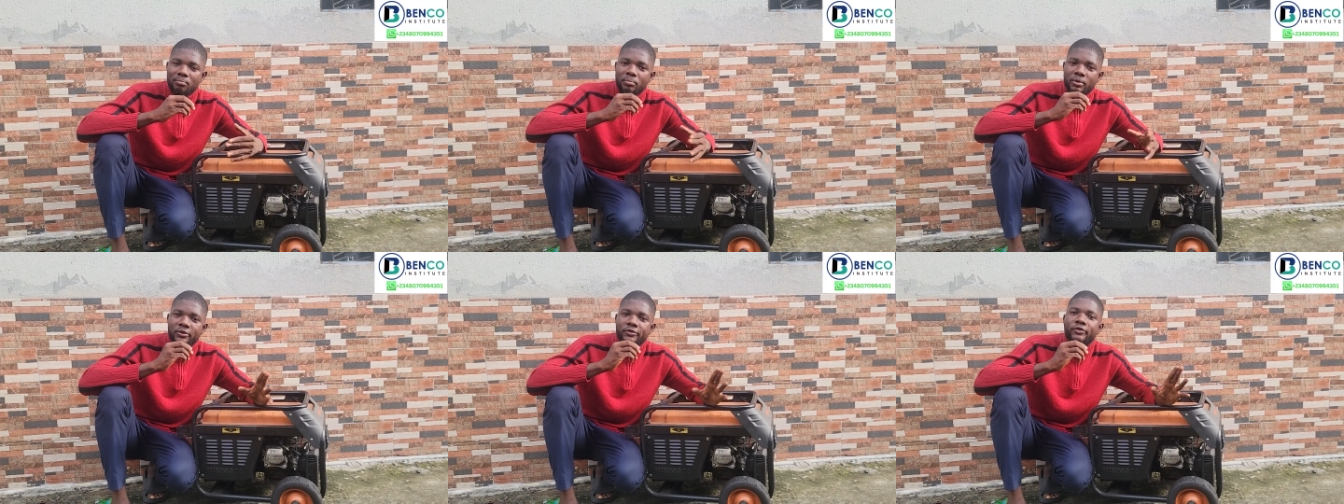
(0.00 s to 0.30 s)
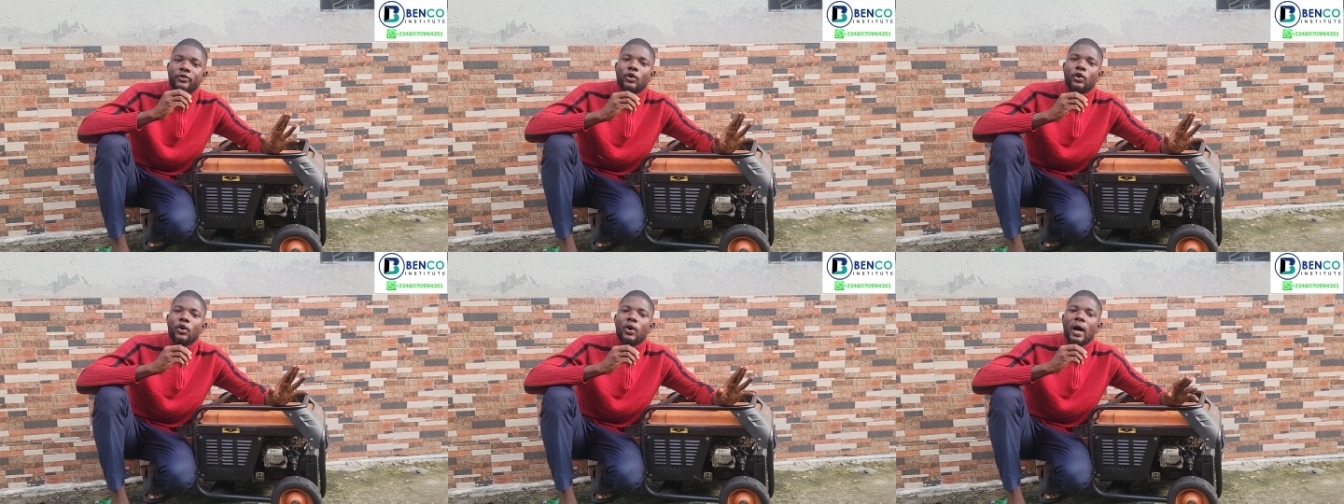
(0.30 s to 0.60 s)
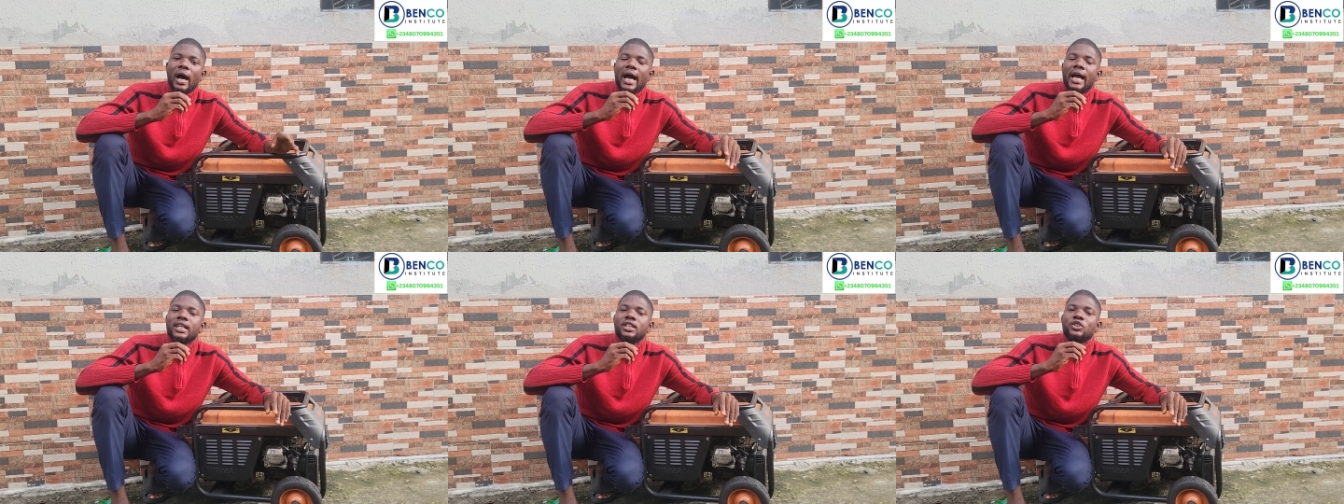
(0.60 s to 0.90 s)
Before
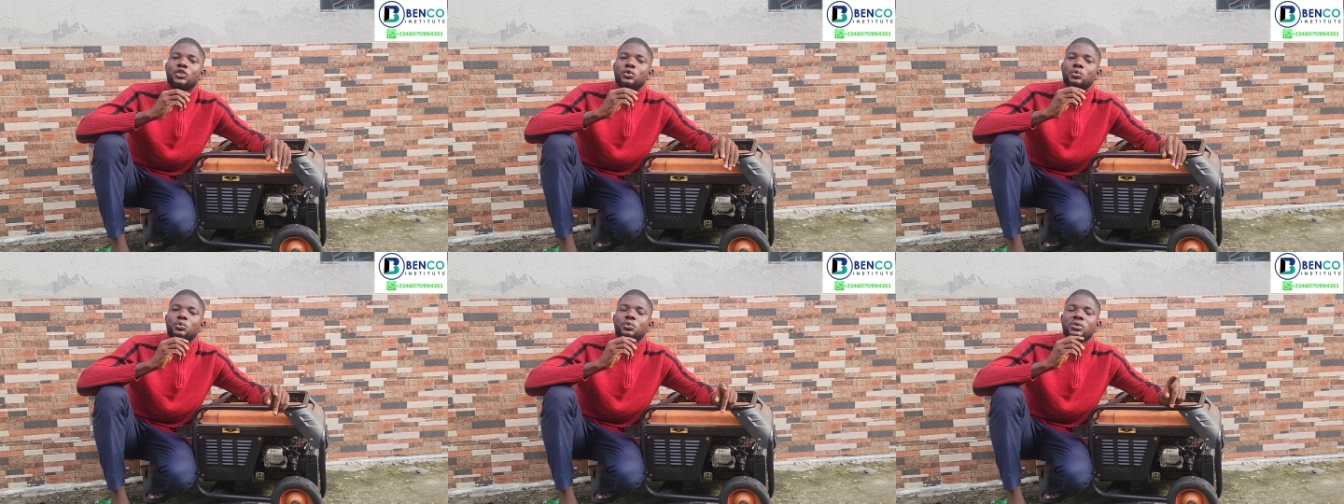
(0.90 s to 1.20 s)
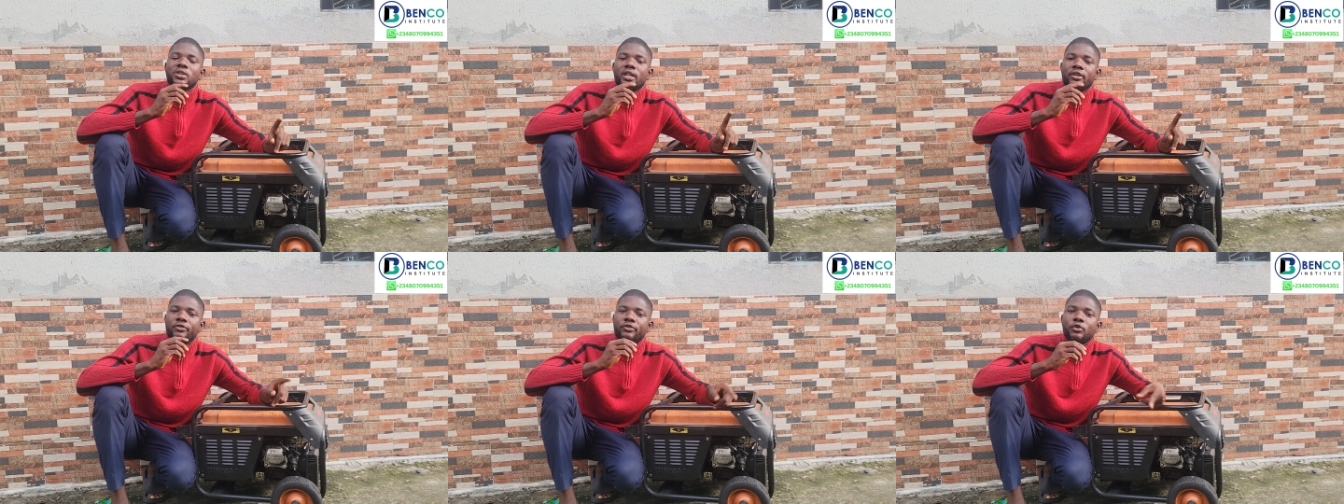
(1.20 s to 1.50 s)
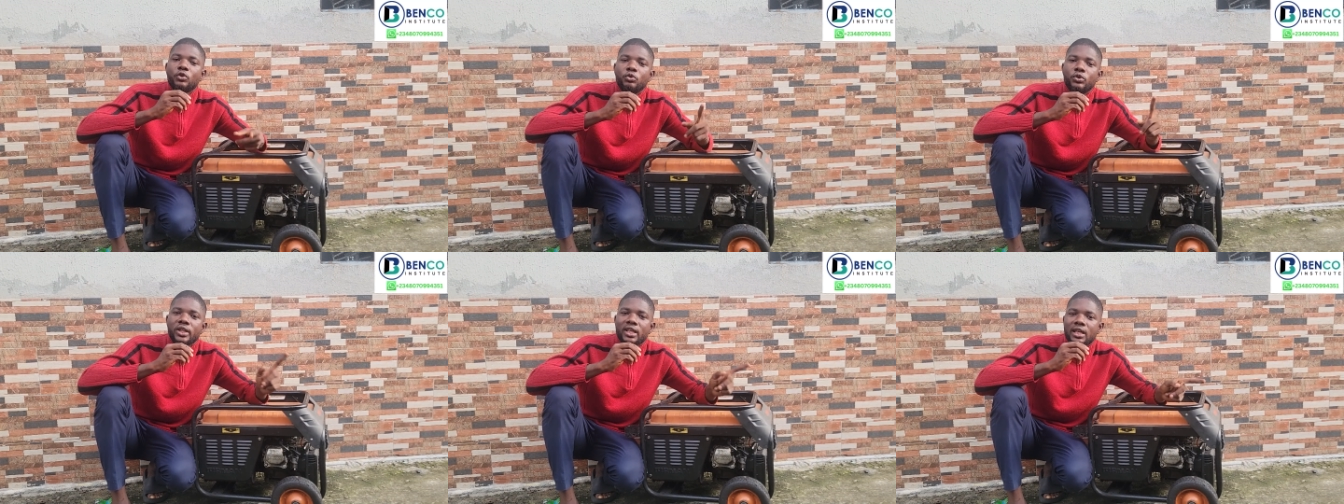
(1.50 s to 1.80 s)
I do a
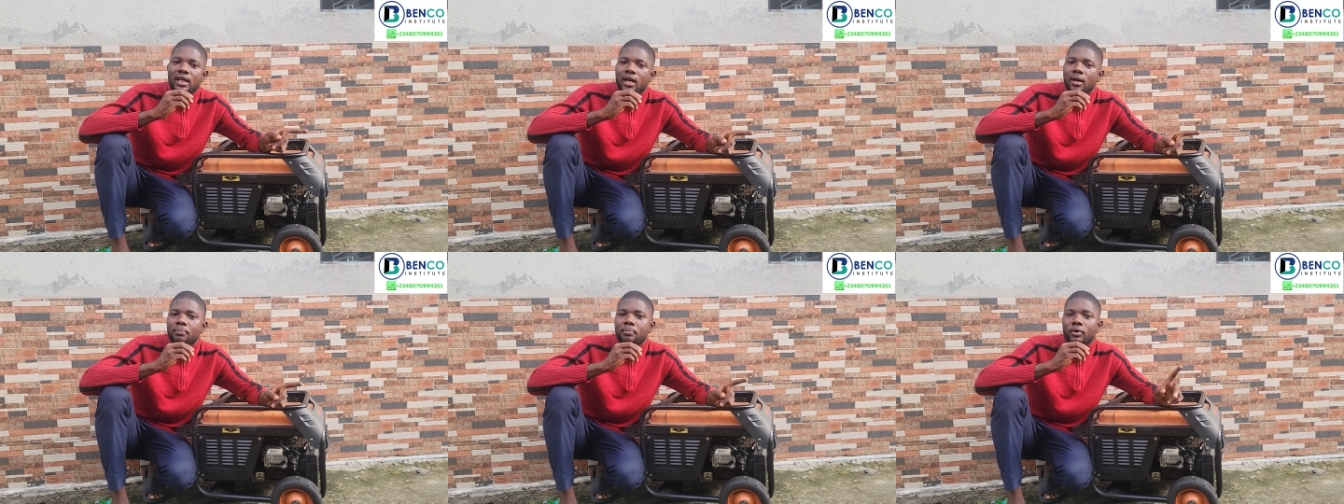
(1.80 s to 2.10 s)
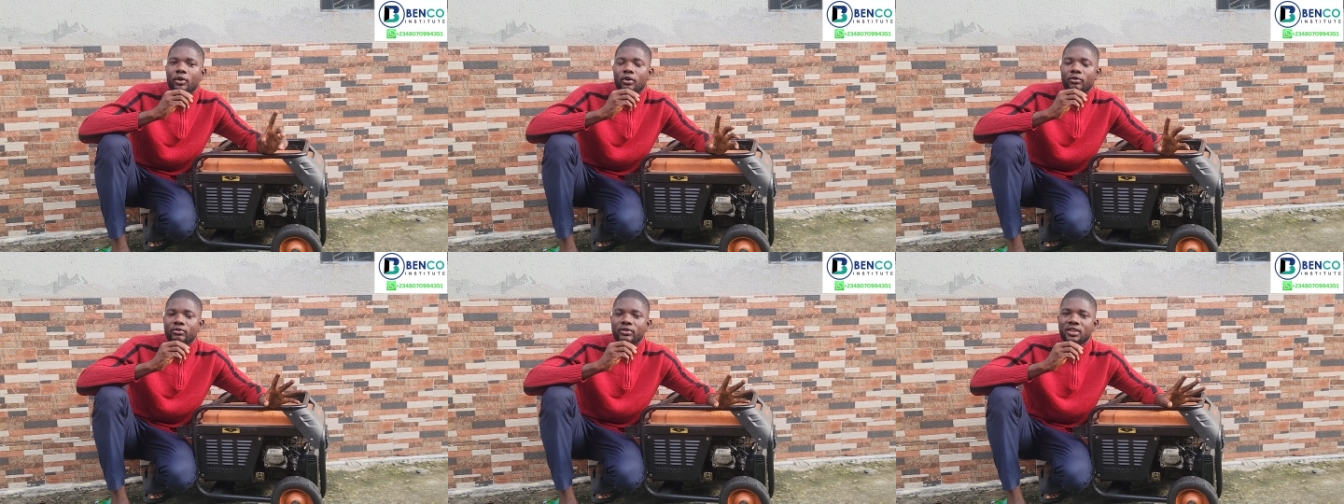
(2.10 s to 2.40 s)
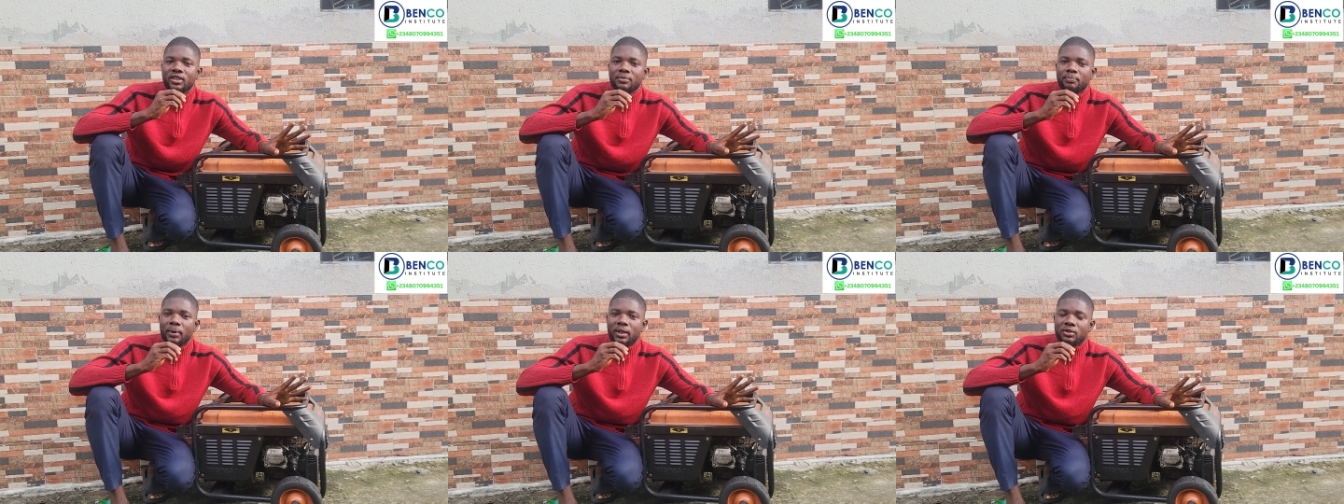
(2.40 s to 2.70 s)
full recap of
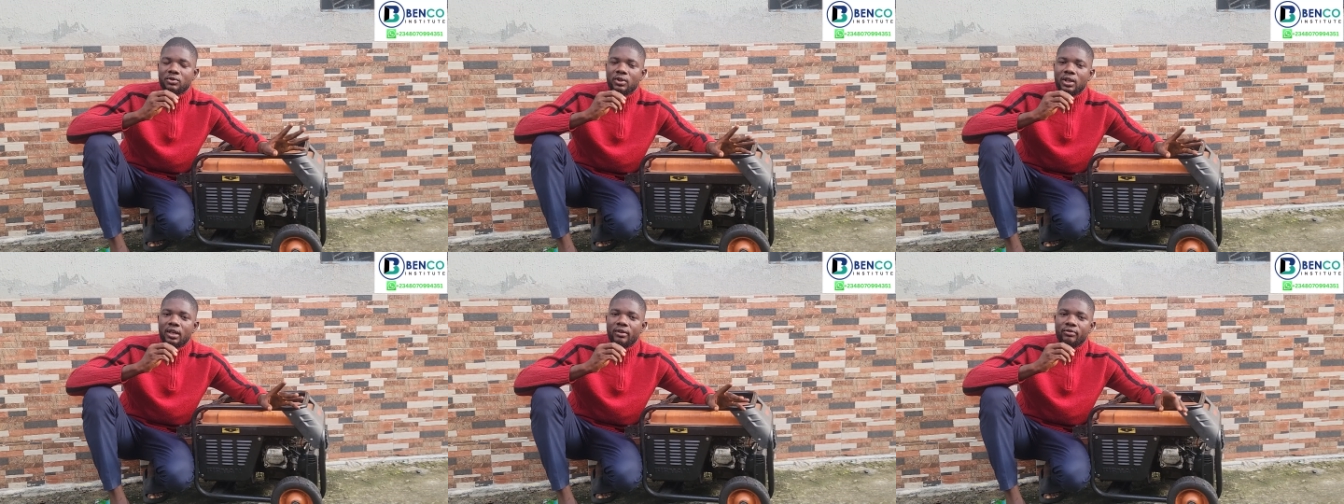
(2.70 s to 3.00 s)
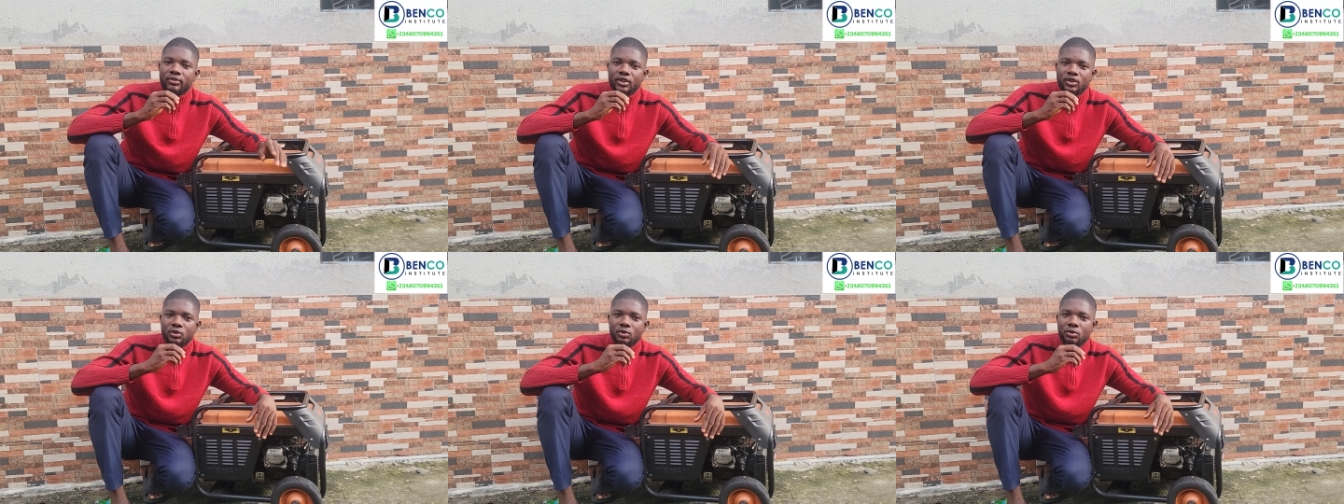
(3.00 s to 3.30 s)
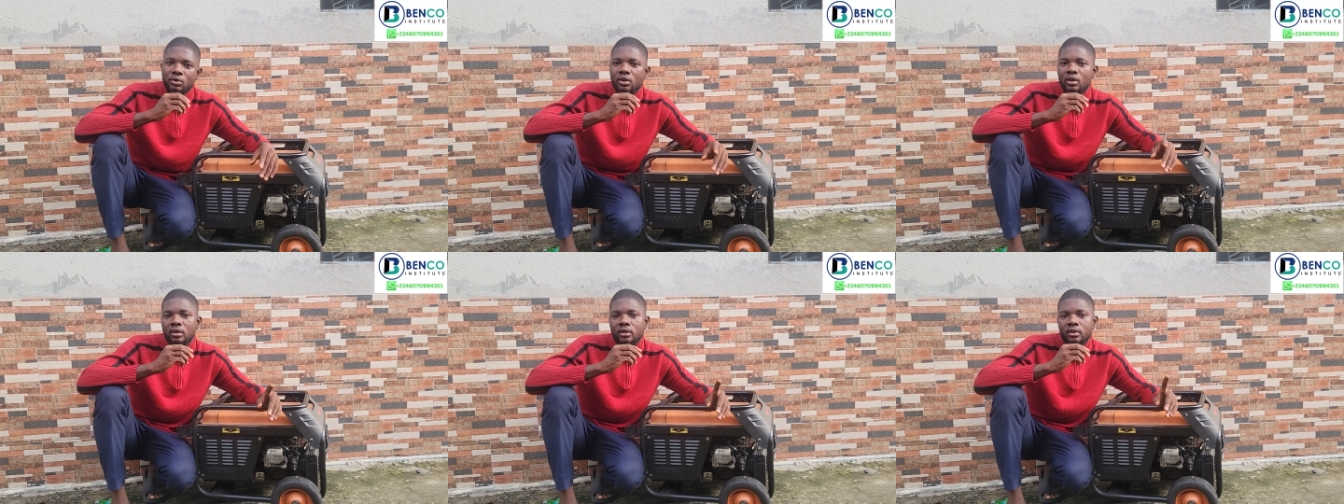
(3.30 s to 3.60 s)
this particular
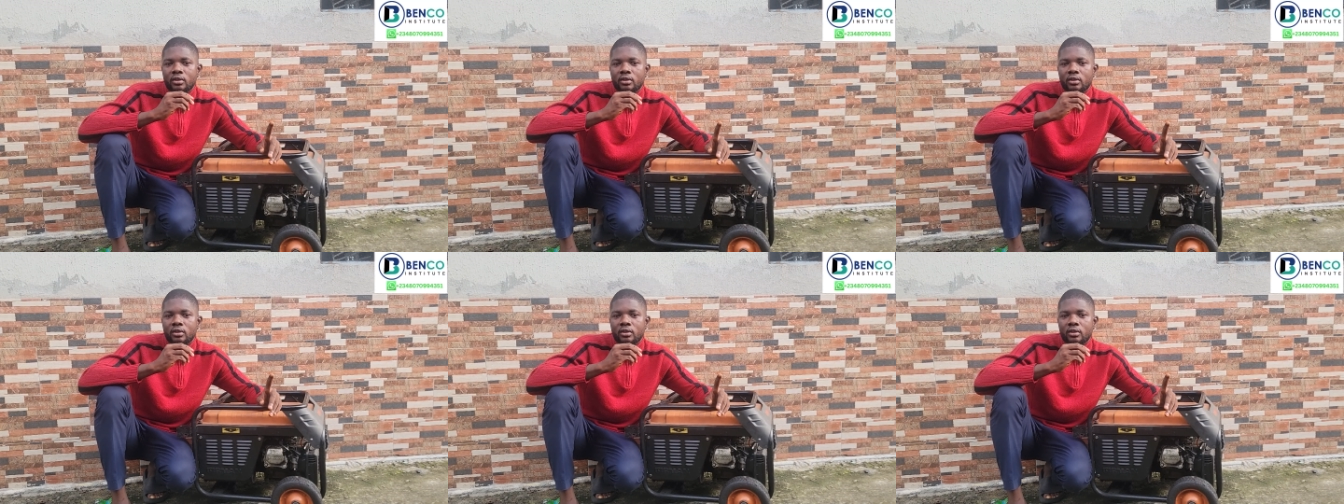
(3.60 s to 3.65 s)
video,